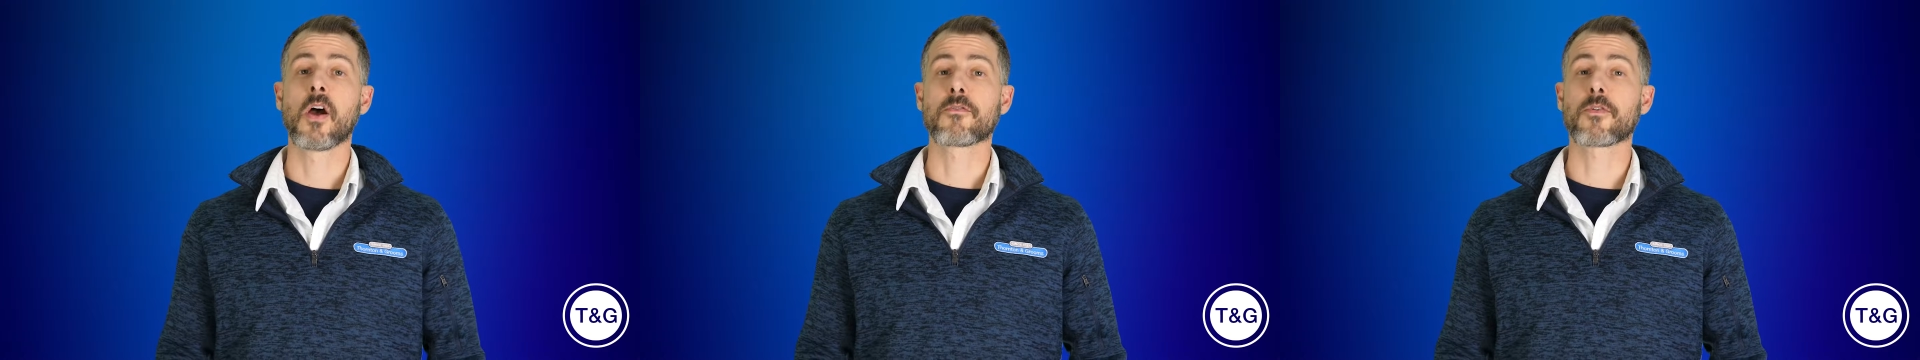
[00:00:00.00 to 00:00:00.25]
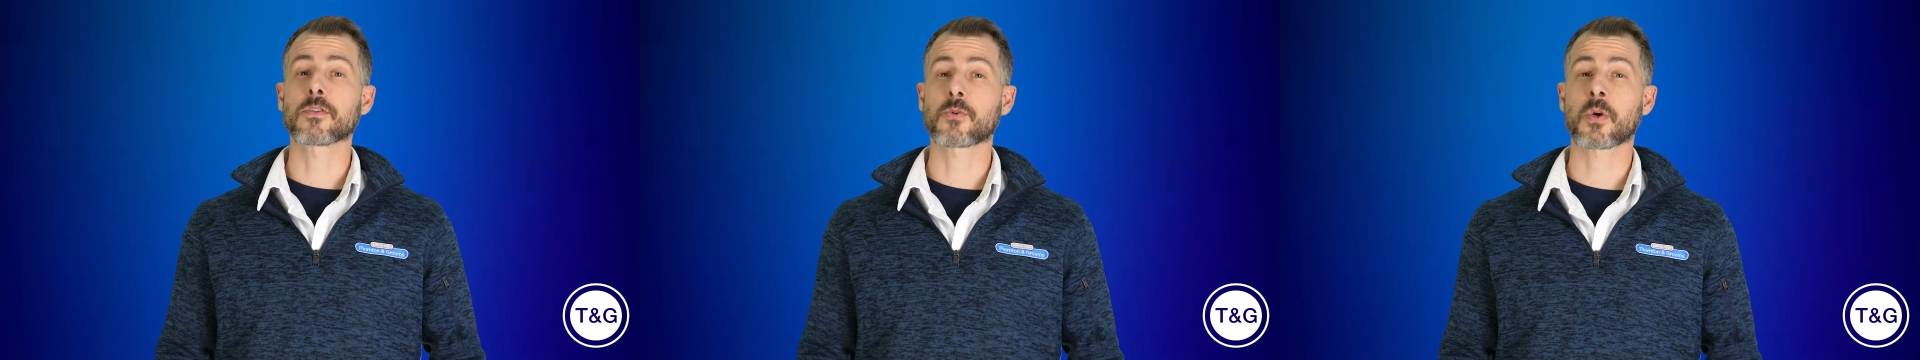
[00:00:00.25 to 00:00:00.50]

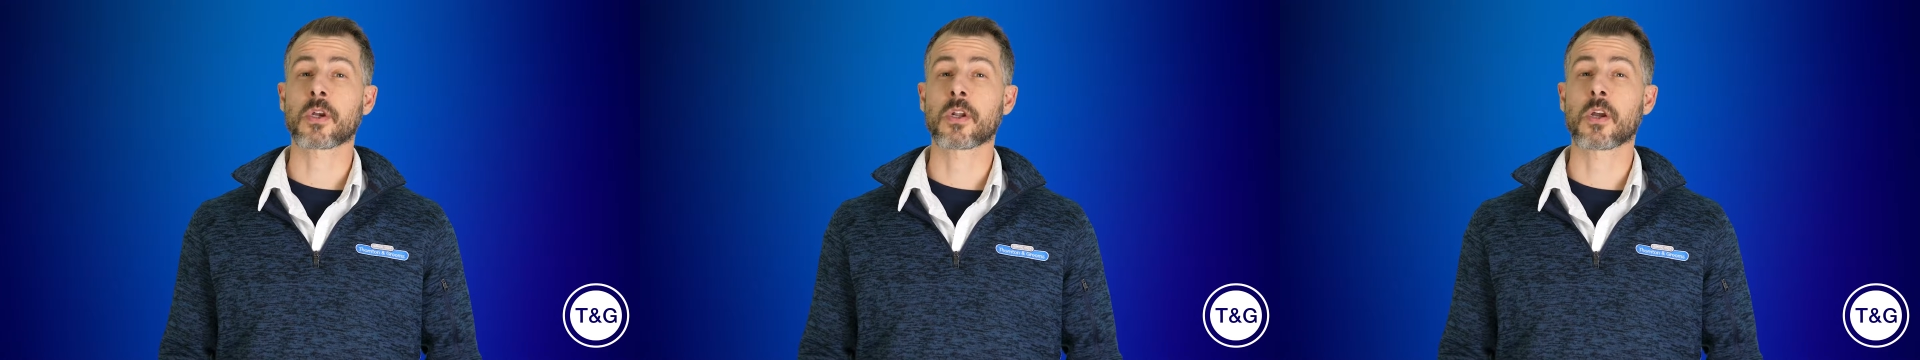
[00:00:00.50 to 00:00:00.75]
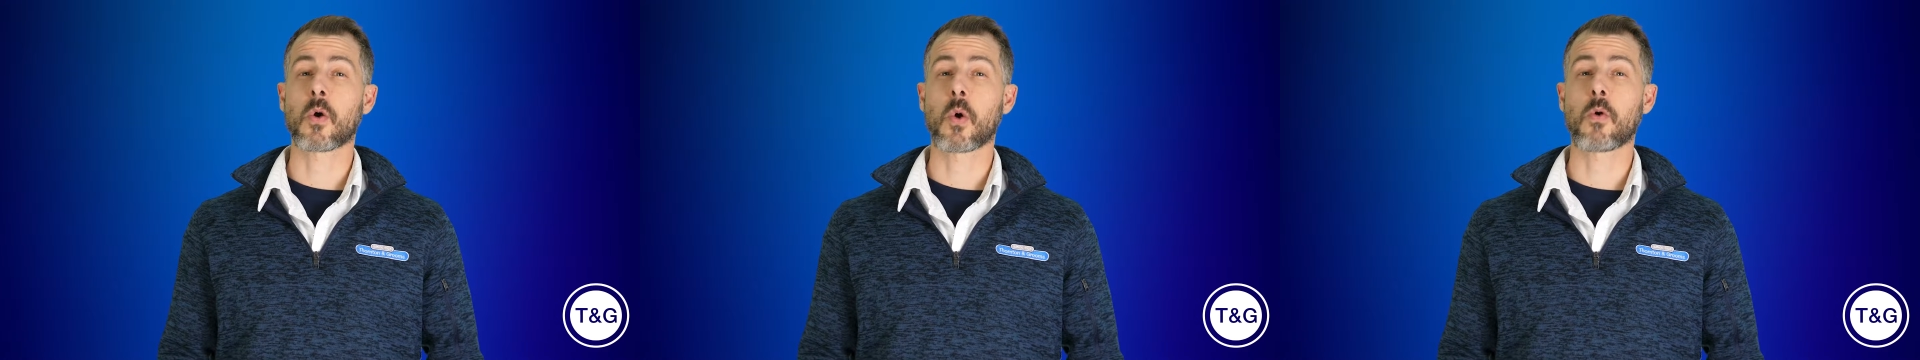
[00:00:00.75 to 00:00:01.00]
First, we're going to
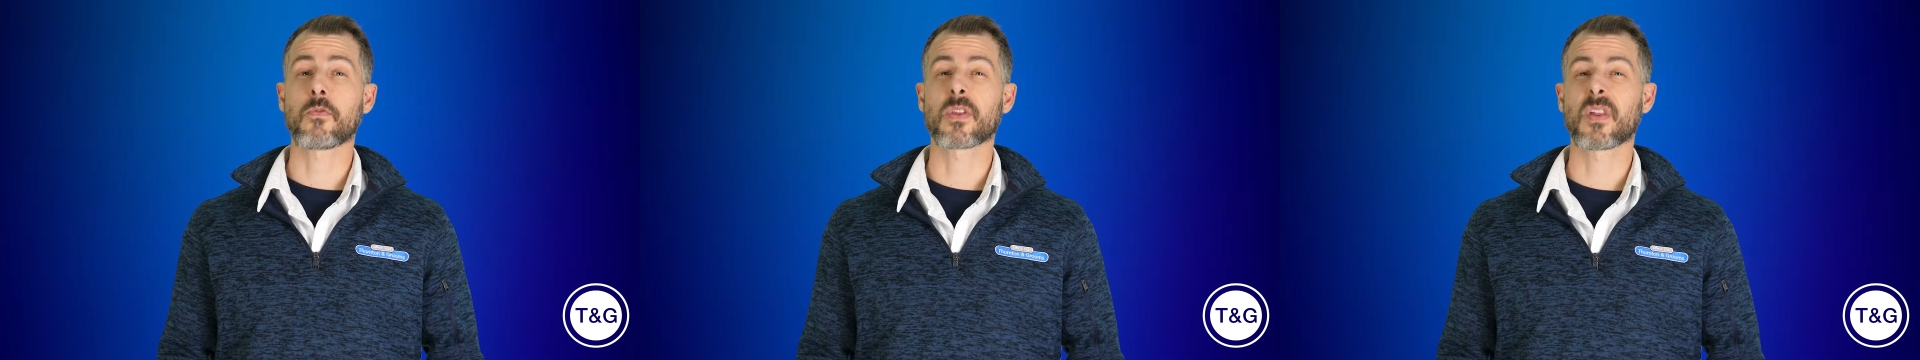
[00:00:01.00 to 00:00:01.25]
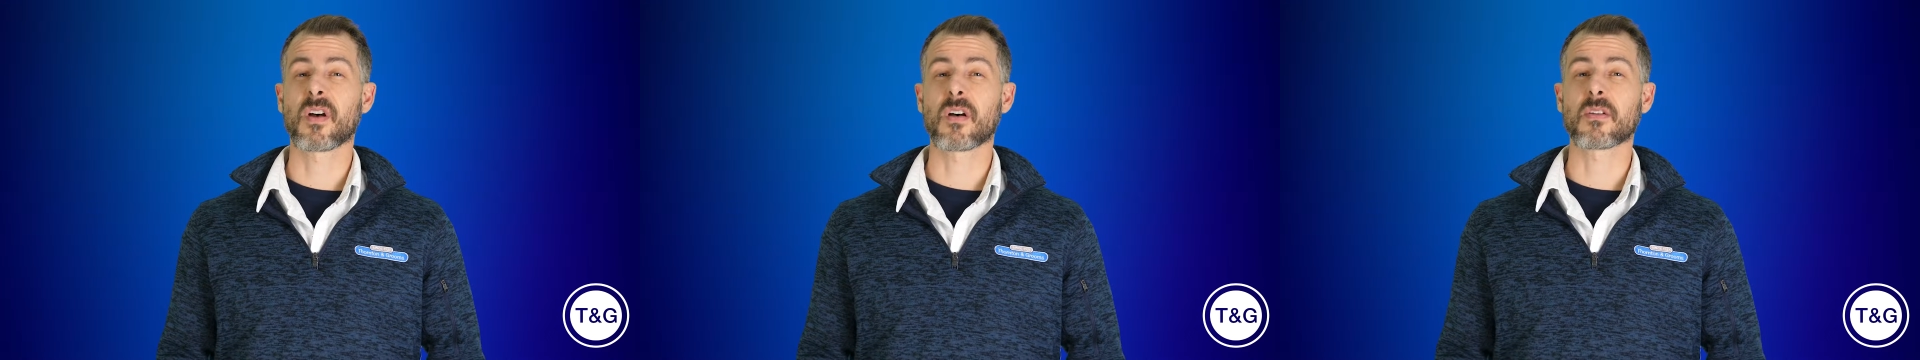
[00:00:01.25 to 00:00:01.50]
go over
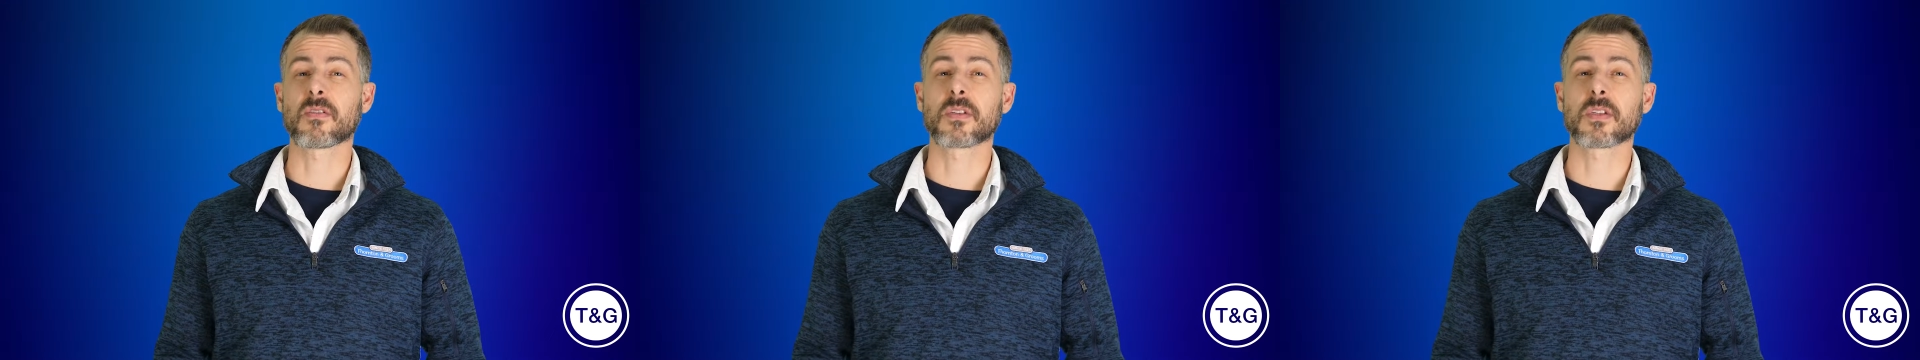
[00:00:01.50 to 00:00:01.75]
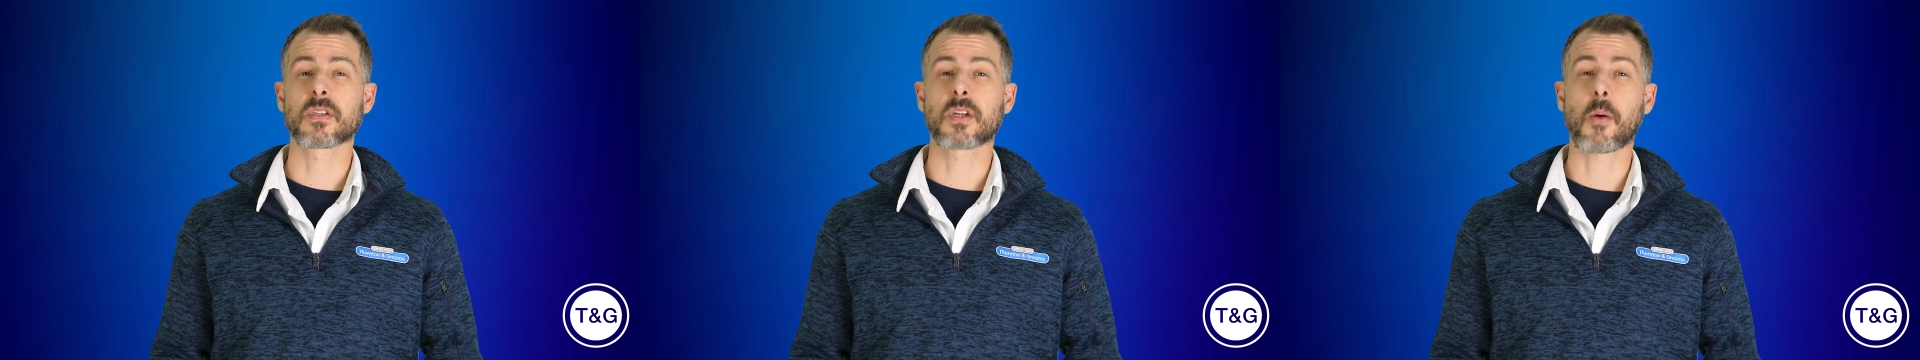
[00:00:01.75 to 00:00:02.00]
the
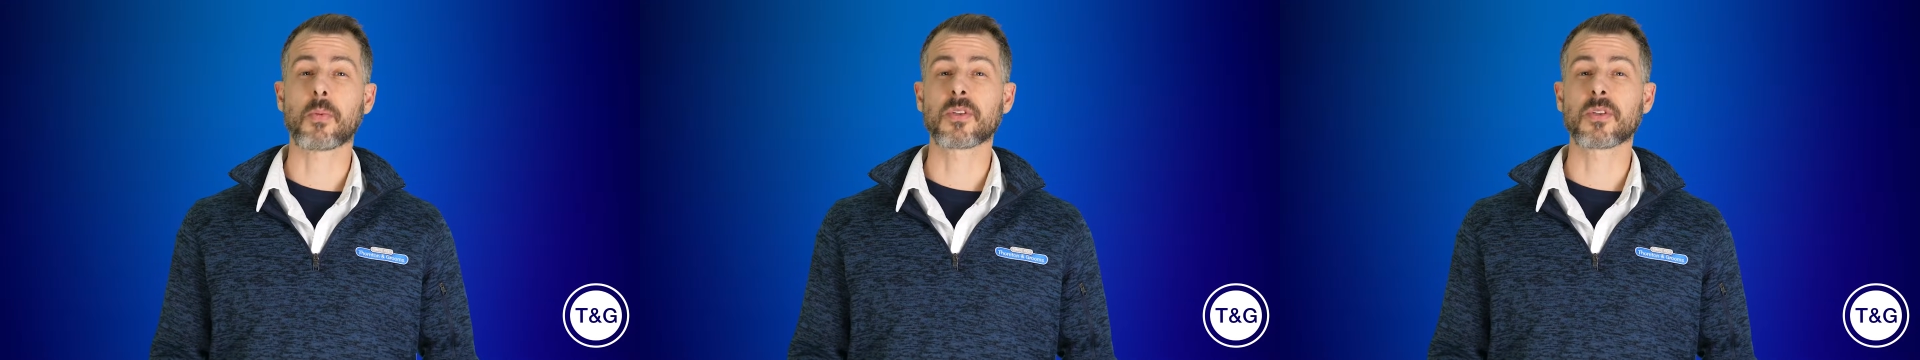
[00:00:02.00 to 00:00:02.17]
couple